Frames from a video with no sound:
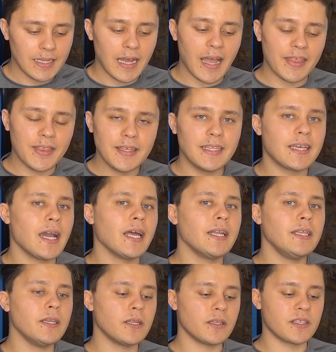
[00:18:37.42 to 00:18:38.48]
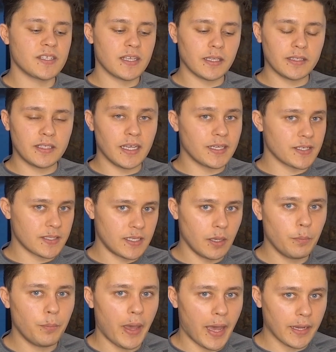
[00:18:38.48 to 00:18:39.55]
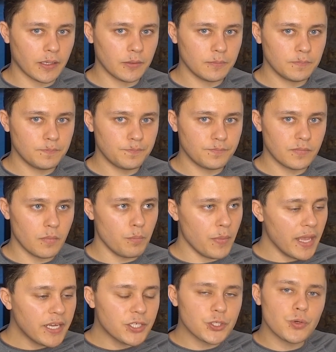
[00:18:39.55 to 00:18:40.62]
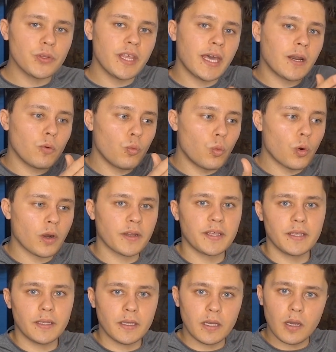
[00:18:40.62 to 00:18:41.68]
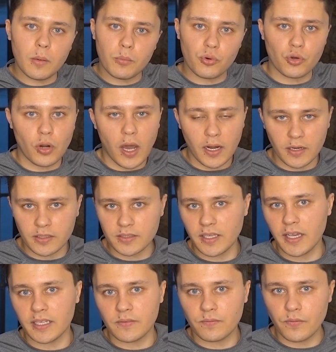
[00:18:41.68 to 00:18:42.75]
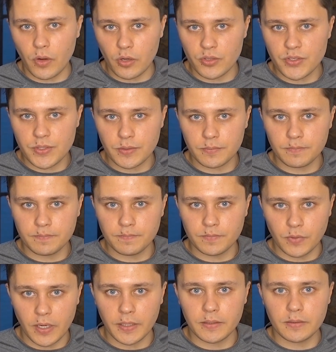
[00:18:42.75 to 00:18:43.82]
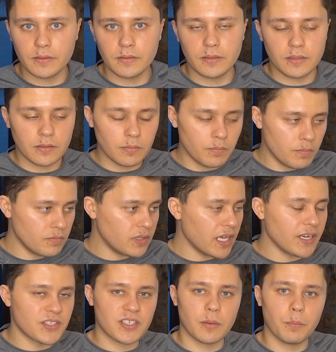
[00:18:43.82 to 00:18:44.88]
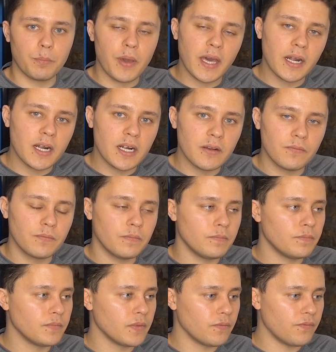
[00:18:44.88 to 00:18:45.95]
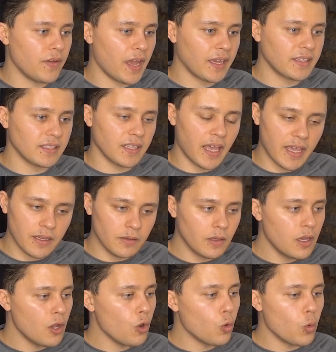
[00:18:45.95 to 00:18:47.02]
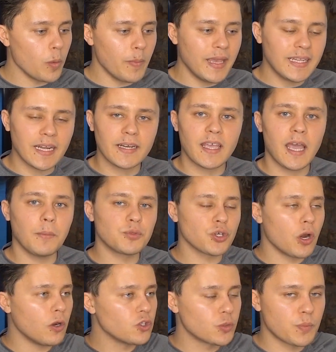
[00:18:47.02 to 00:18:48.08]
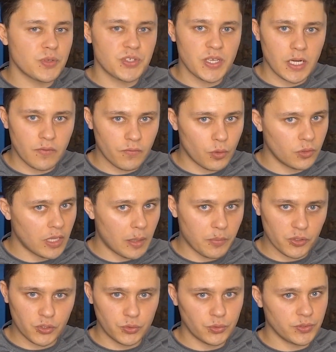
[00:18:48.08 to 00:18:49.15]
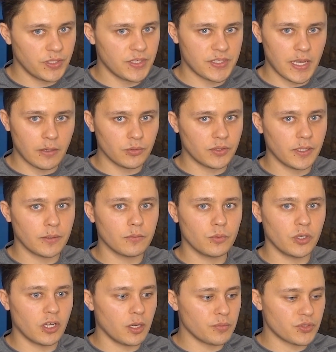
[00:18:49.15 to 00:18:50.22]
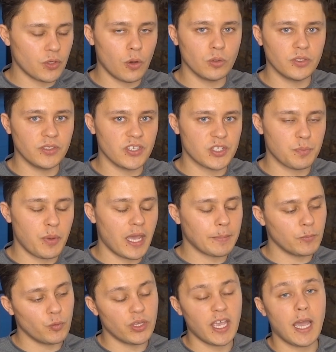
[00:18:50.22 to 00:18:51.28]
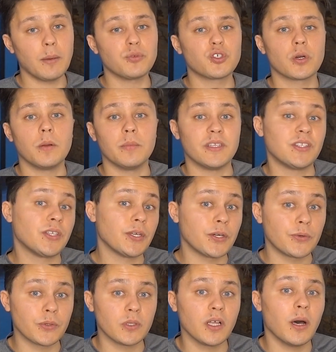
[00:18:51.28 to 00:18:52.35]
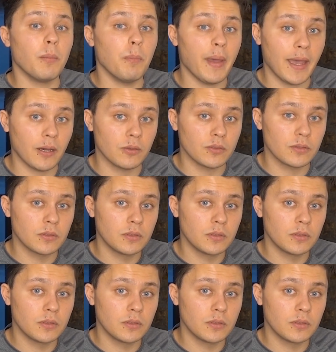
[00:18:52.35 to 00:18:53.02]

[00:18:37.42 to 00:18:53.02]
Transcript: I think they kind of need to take a step back, make sure they had a working product at first, right? That it's competitive. The fact that, hey, we may not capture 100% of all the opportunities out there when it comes to holding this pack. We capture a material amount.